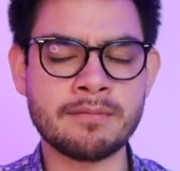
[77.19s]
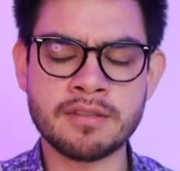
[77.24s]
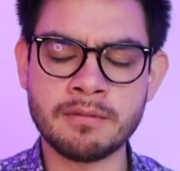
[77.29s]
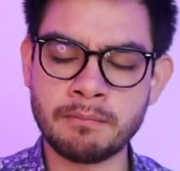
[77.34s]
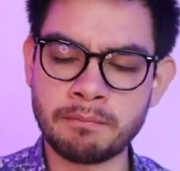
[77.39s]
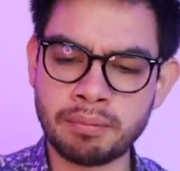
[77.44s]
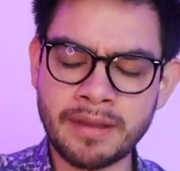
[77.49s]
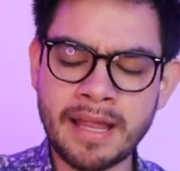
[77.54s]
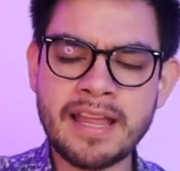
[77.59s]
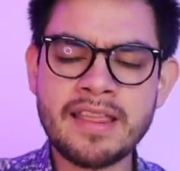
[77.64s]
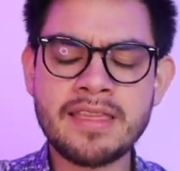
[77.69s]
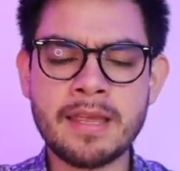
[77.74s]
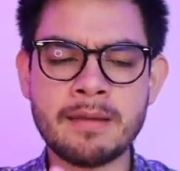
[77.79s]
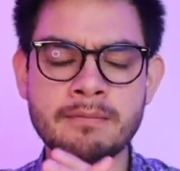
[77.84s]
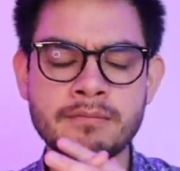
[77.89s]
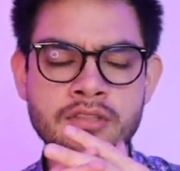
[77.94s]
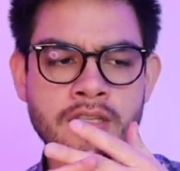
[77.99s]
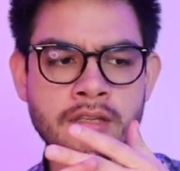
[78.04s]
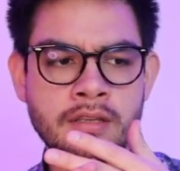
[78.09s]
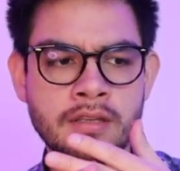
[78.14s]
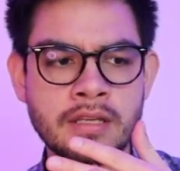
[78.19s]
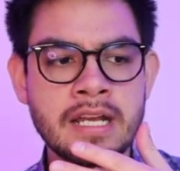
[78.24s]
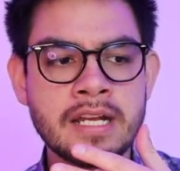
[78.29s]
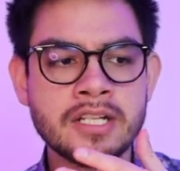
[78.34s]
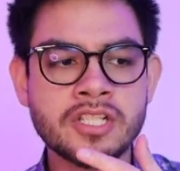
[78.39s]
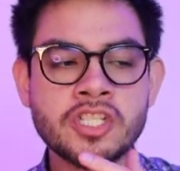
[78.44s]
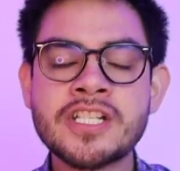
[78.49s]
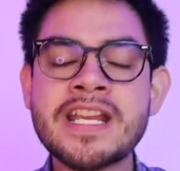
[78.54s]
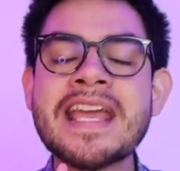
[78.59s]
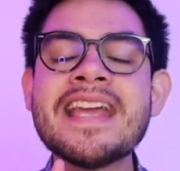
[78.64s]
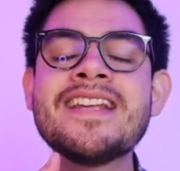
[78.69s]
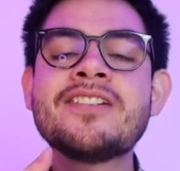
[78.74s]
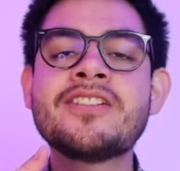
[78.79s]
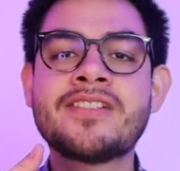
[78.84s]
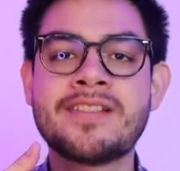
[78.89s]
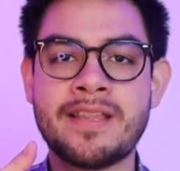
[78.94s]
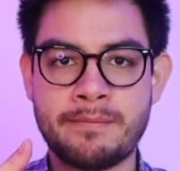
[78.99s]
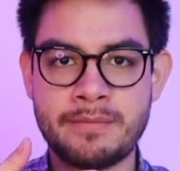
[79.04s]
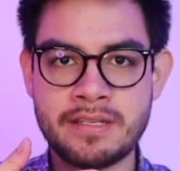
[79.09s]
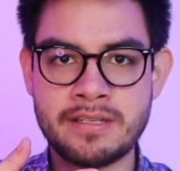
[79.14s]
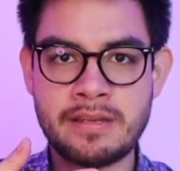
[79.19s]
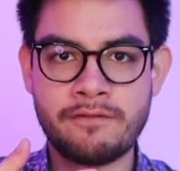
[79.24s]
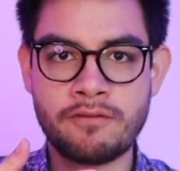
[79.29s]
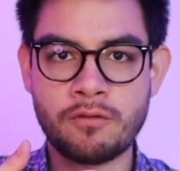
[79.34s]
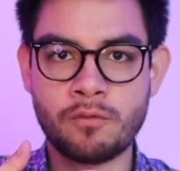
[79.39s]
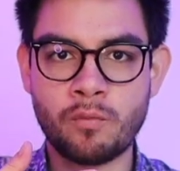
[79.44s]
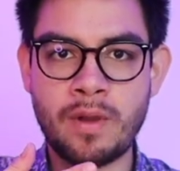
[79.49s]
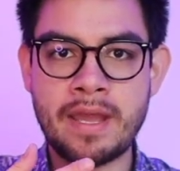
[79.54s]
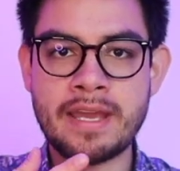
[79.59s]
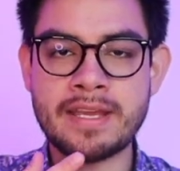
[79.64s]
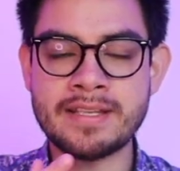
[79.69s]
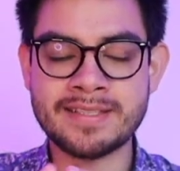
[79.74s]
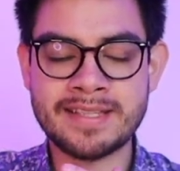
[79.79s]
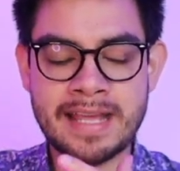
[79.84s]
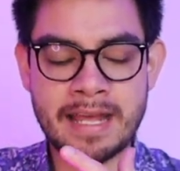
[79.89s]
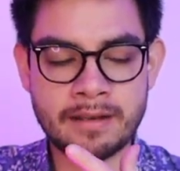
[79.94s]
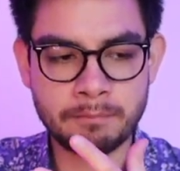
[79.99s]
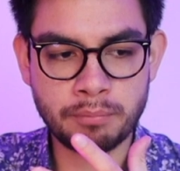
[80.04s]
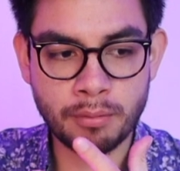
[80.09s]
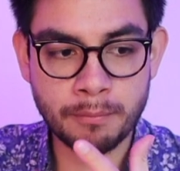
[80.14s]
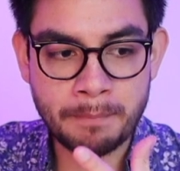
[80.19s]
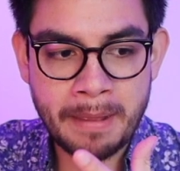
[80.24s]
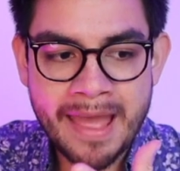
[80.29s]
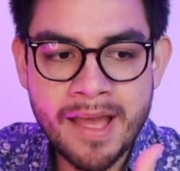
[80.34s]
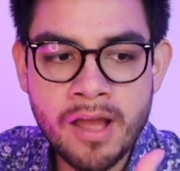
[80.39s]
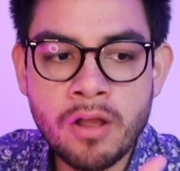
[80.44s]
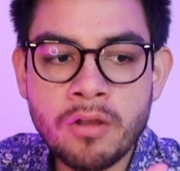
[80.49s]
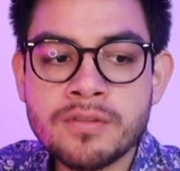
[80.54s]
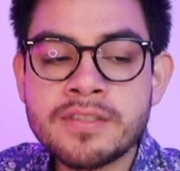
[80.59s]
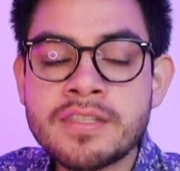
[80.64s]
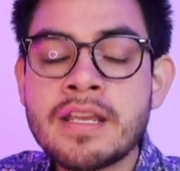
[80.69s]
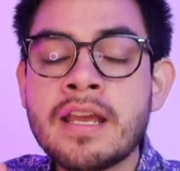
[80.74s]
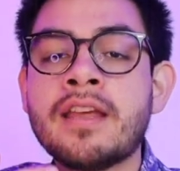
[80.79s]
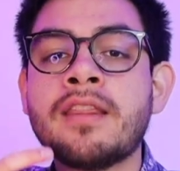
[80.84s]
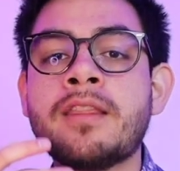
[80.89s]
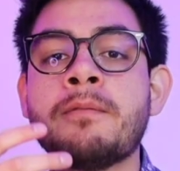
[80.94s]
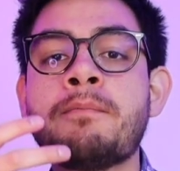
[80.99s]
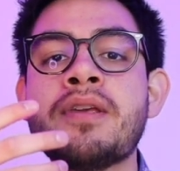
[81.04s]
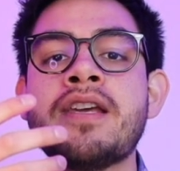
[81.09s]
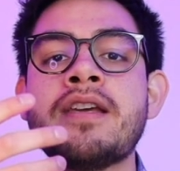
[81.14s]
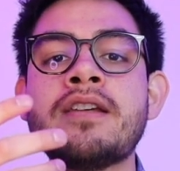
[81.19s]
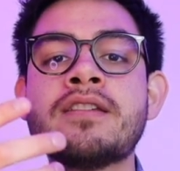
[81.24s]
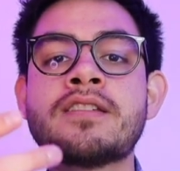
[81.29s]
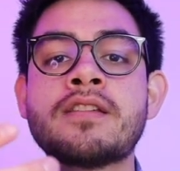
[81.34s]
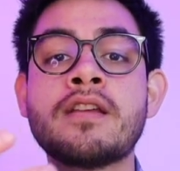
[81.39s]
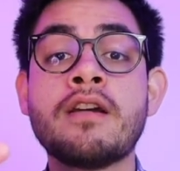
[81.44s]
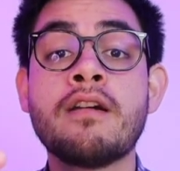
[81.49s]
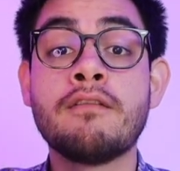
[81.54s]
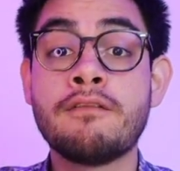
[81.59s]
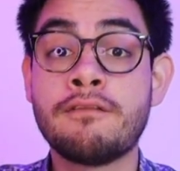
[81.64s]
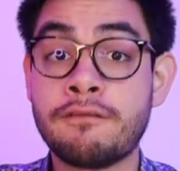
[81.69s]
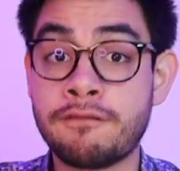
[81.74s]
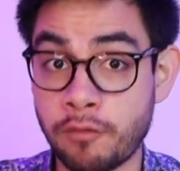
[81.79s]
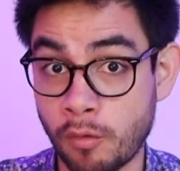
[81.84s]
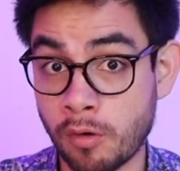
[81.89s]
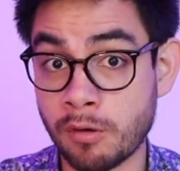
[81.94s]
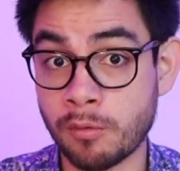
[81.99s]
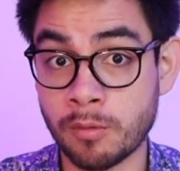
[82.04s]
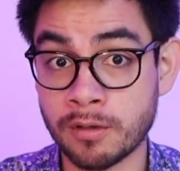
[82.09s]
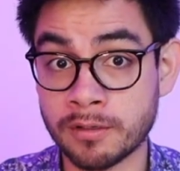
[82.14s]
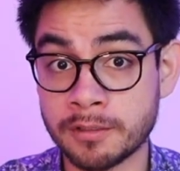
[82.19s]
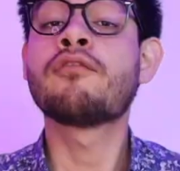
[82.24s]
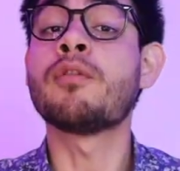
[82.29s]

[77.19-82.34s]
to blend them, to change them in different ways that propels the piece forward.